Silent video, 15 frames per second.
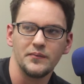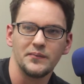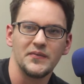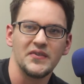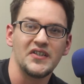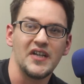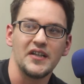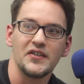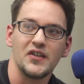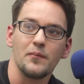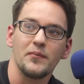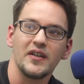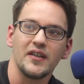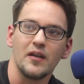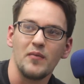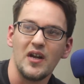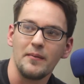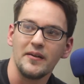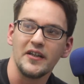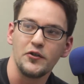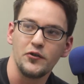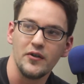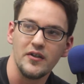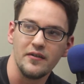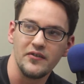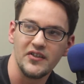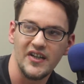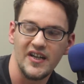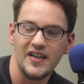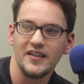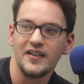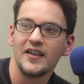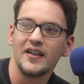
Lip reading: says something that maybe they shouldn't have said,